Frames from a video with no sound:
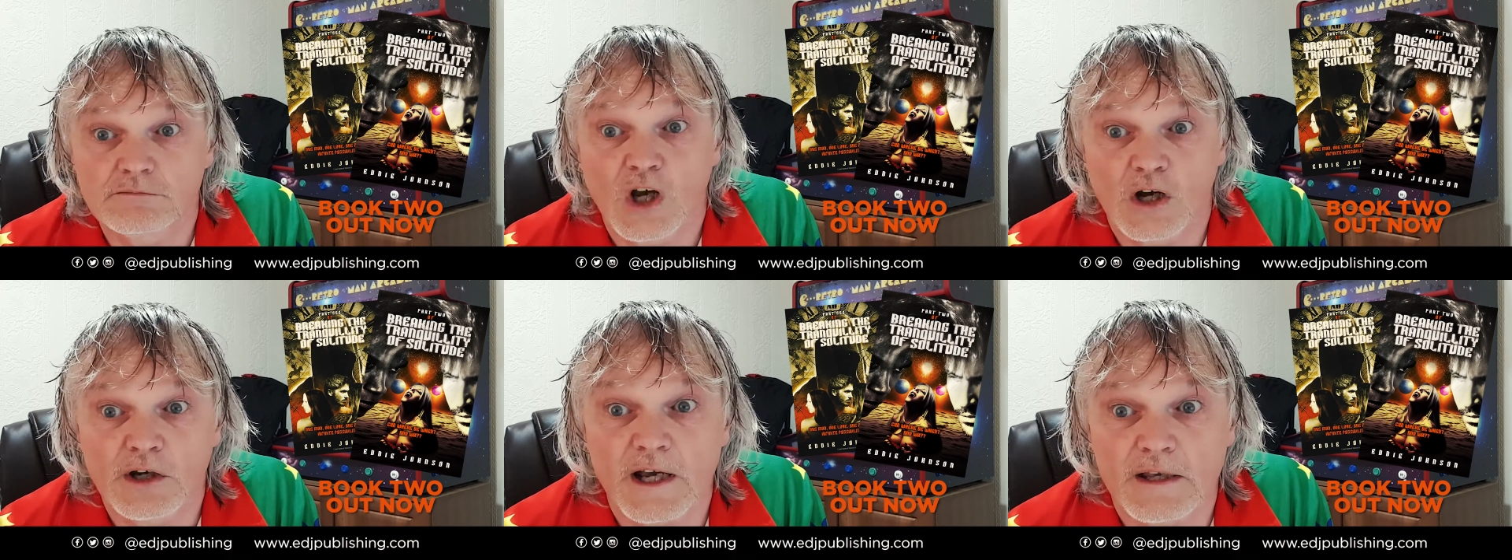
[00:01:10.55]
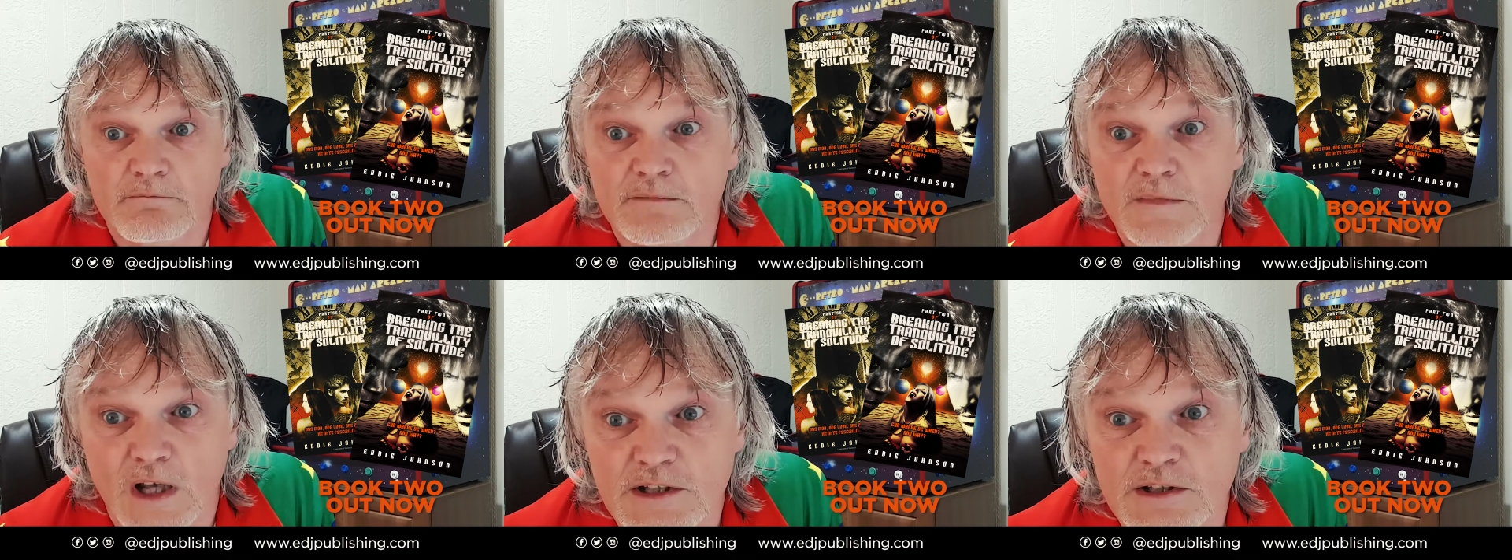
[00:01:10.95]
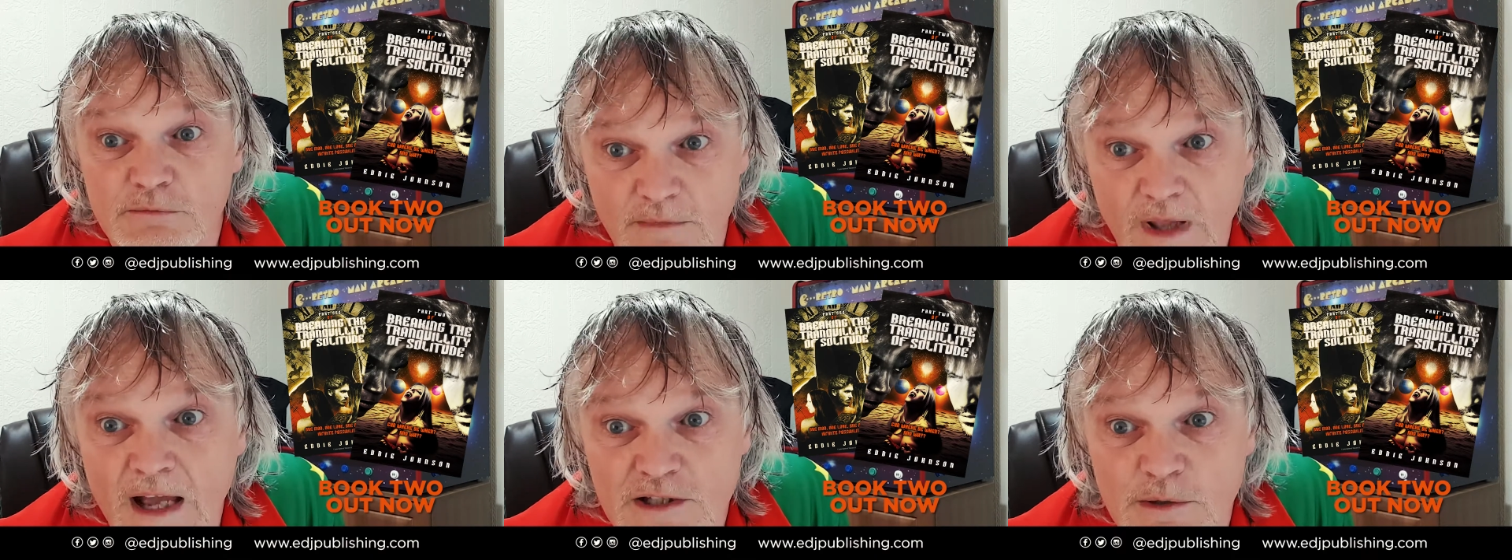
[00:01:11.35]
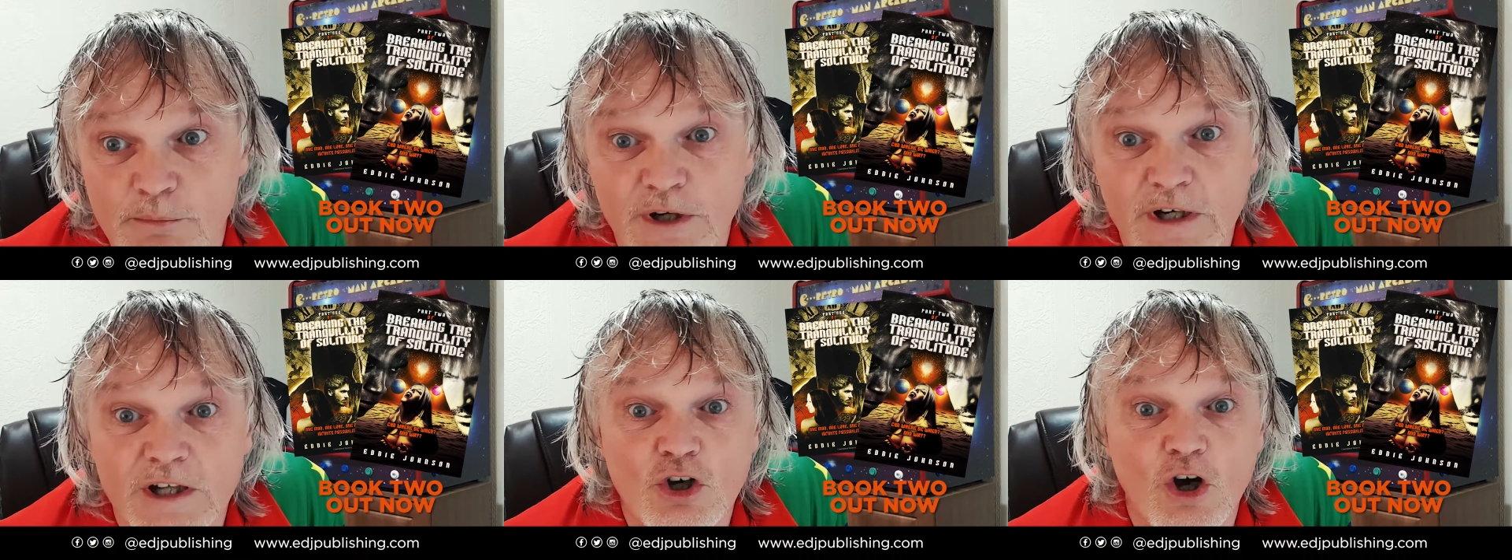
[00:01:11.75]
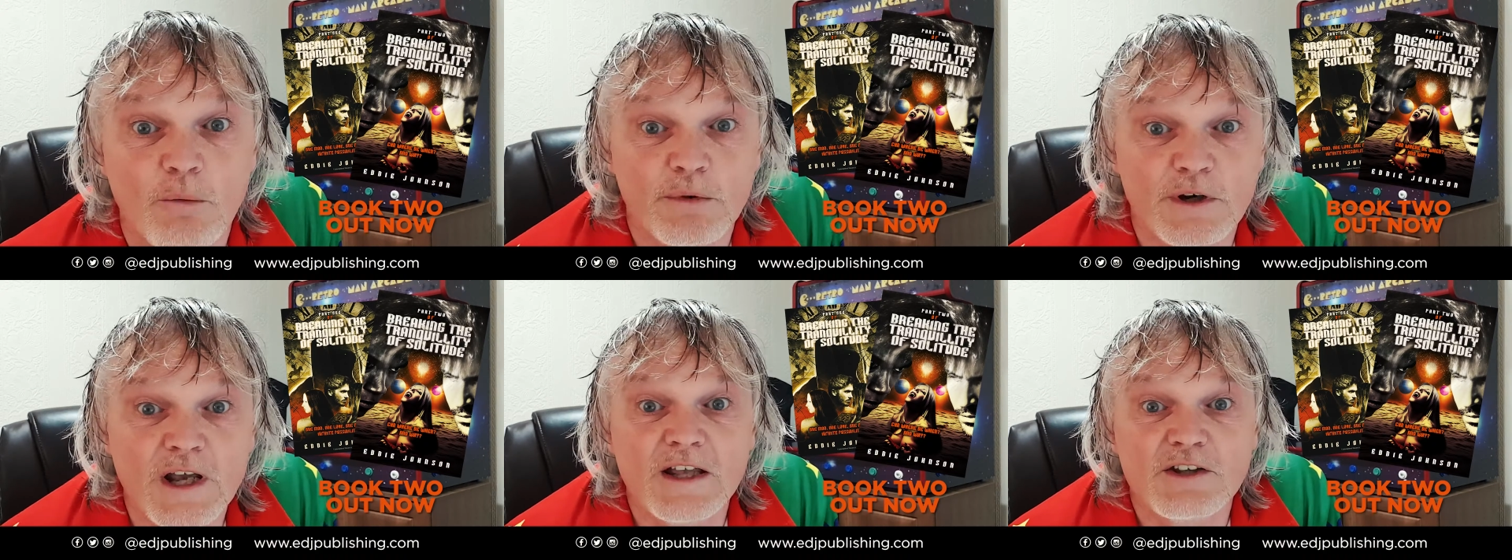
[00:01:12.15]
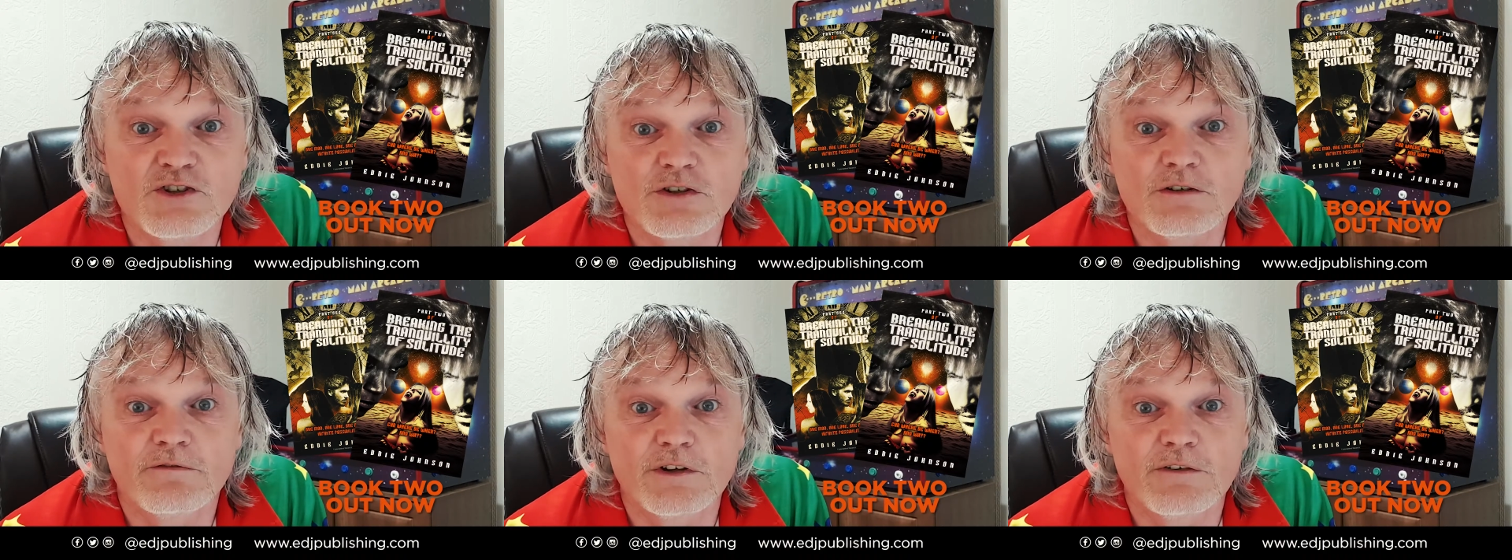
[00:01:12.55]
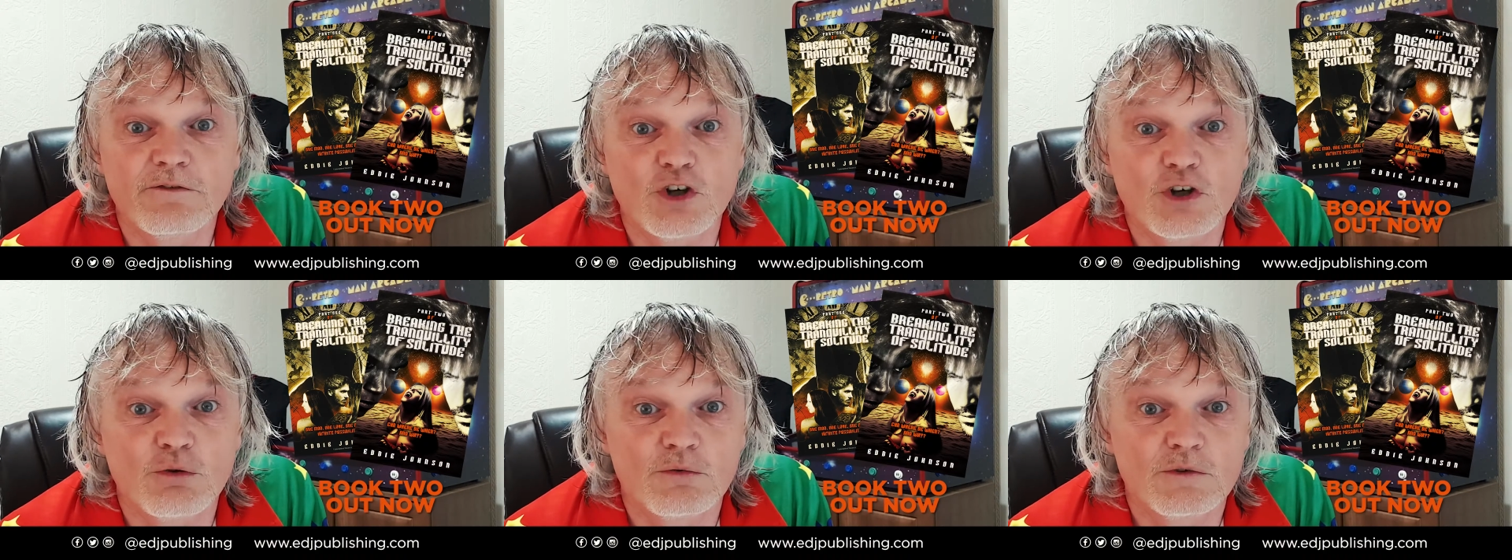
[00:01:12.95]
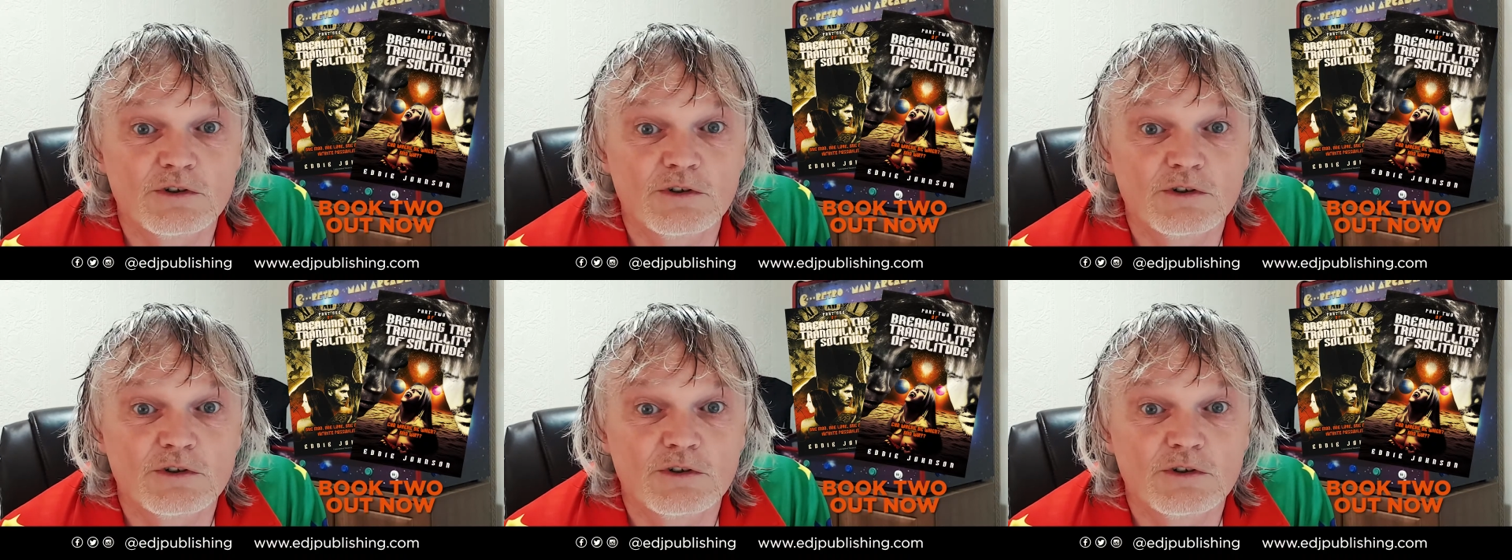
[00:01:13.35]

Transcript: Okay, that's a pretty comprehensive review.